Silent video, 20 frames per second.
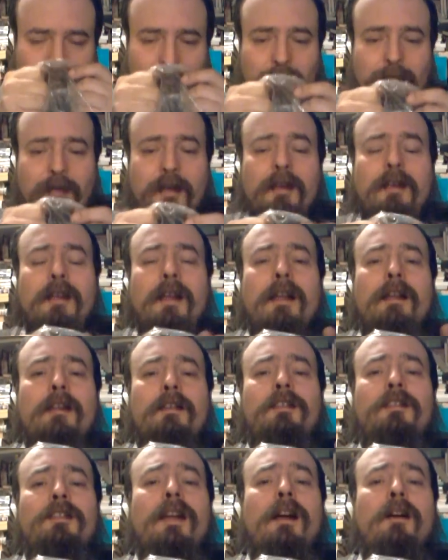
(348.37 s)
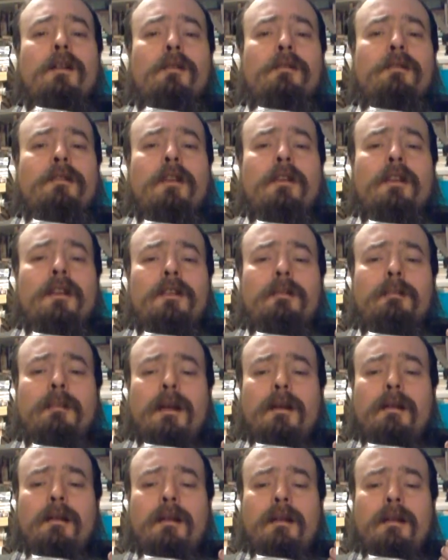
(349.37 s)
you get a subtle fruity
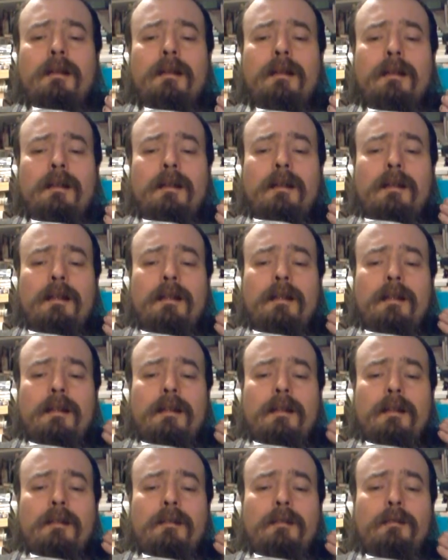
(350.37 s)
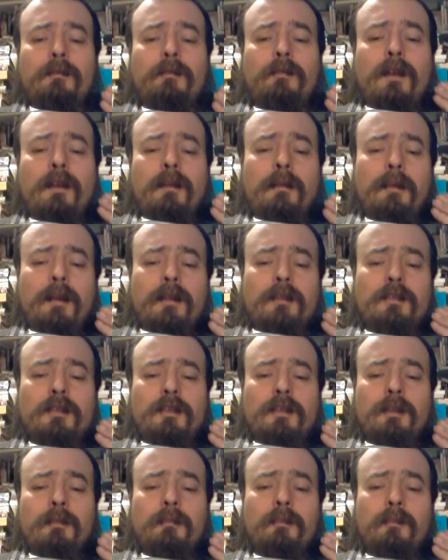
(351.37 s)
smell. Very
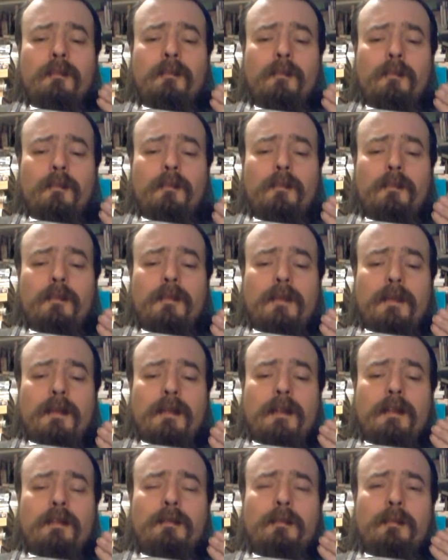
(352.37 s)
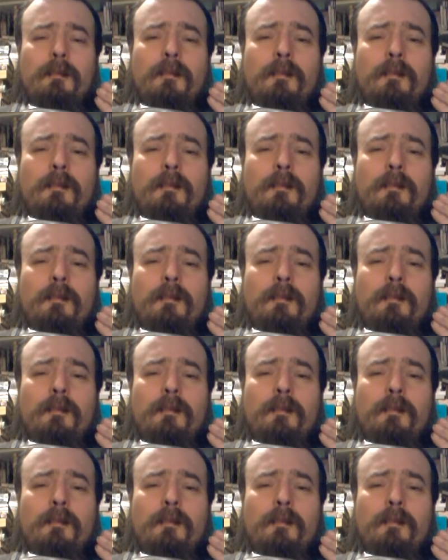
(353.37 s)
much, it's